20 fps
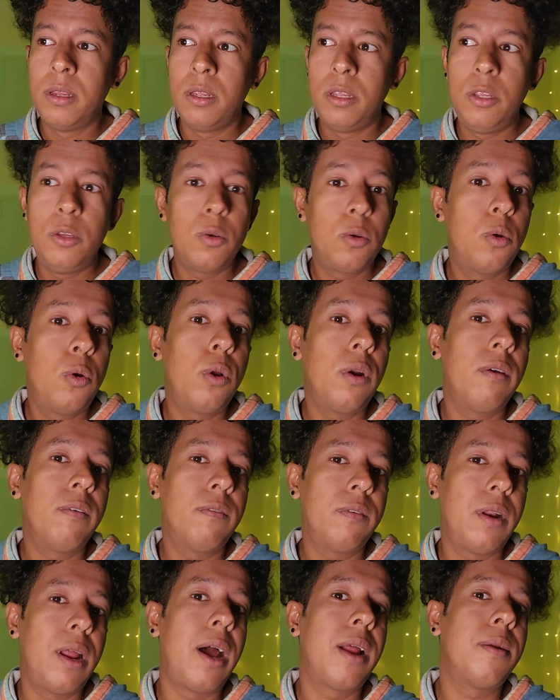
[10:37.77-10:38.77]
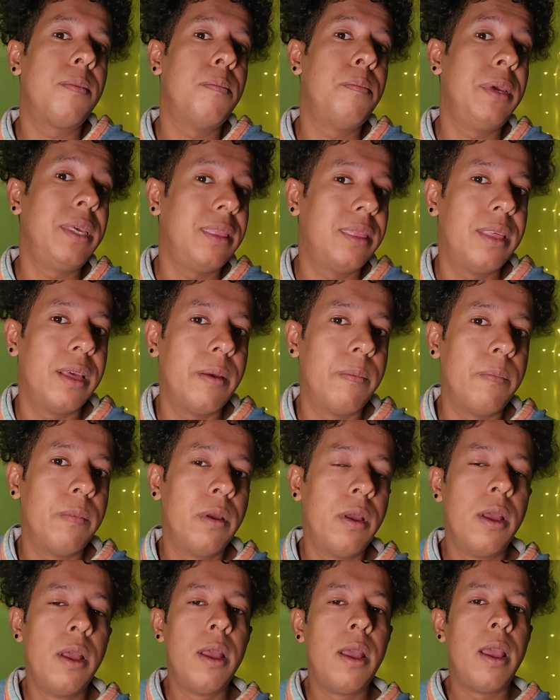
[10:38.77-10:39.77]
you could have not met
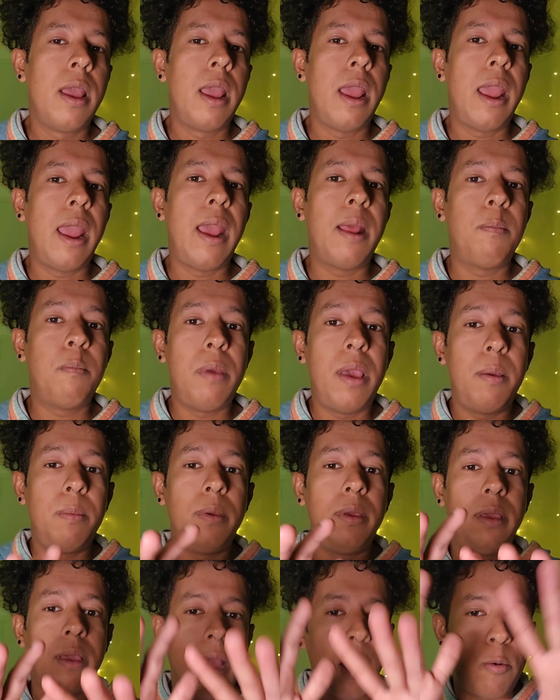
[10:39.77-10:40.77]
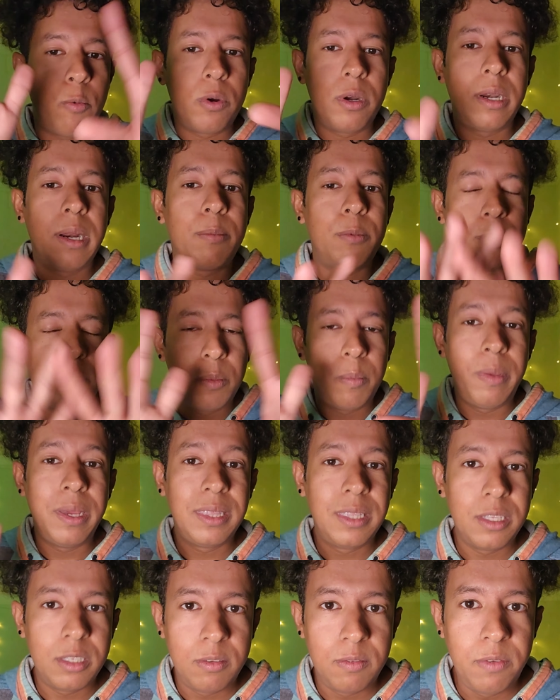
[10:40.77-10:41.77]
them, and maybe I wouldn't able to
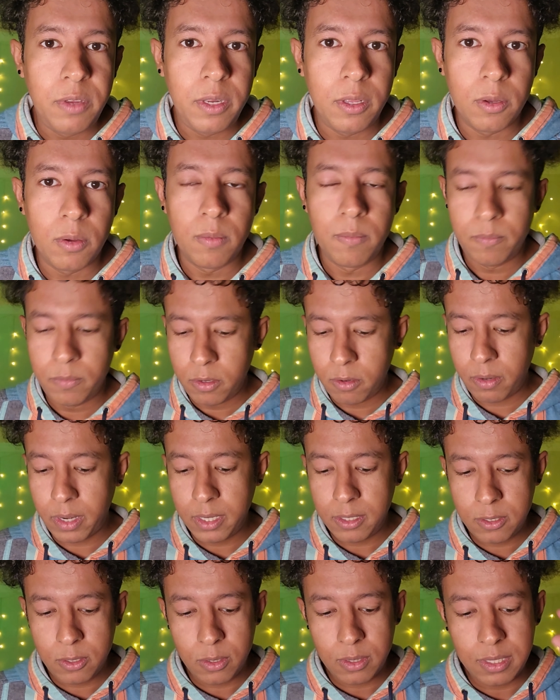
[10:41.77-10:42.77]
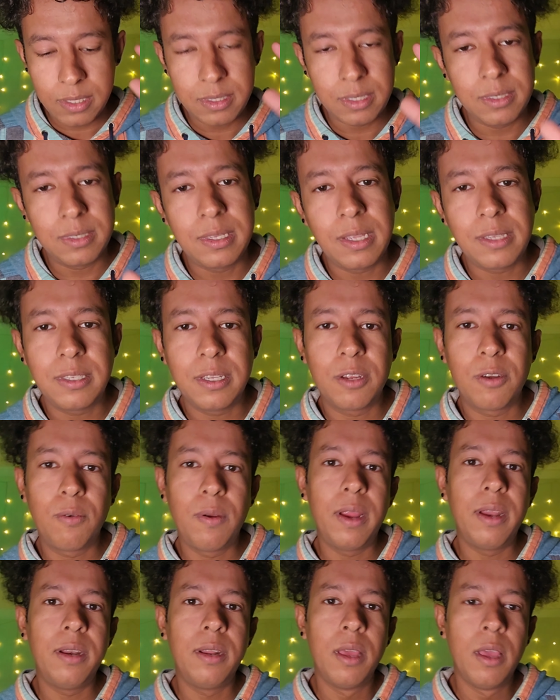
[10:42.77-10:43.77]
make this video, right? So this is such a
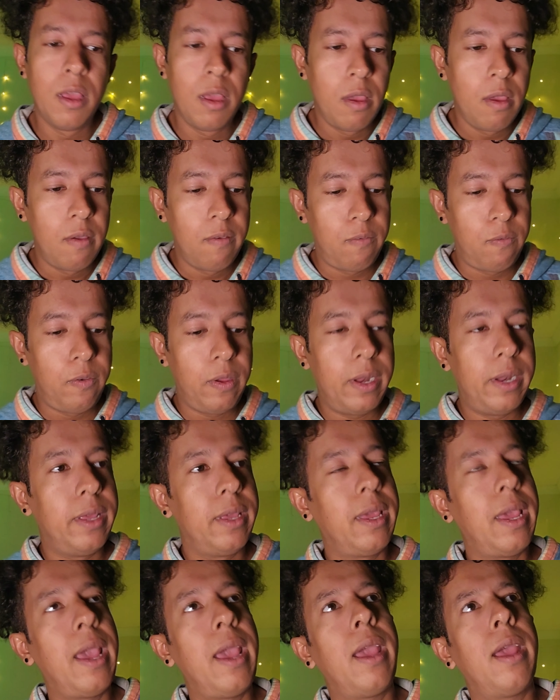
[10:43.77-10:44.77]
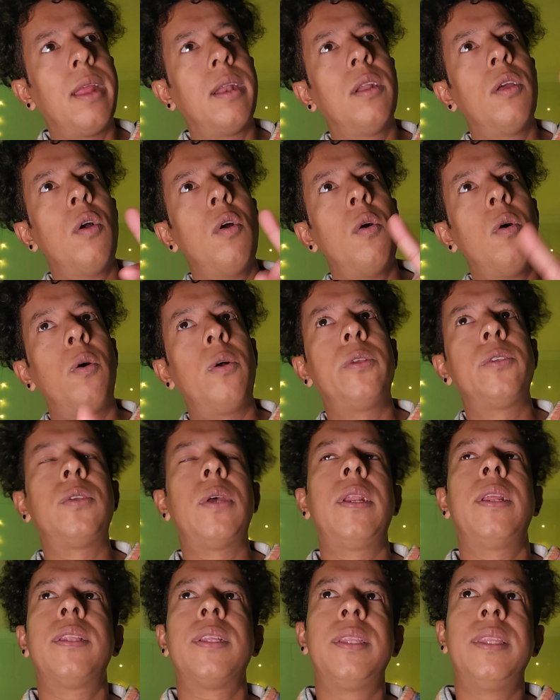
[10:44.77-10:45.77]
great feeling. And also
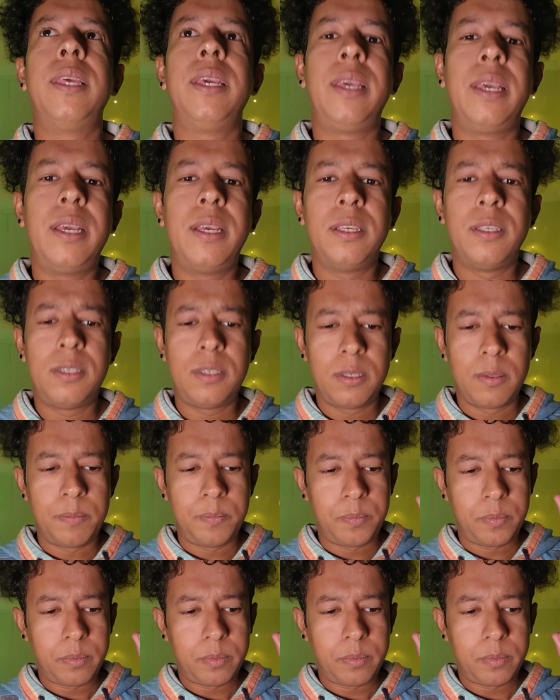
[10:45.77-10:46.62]
another thing is,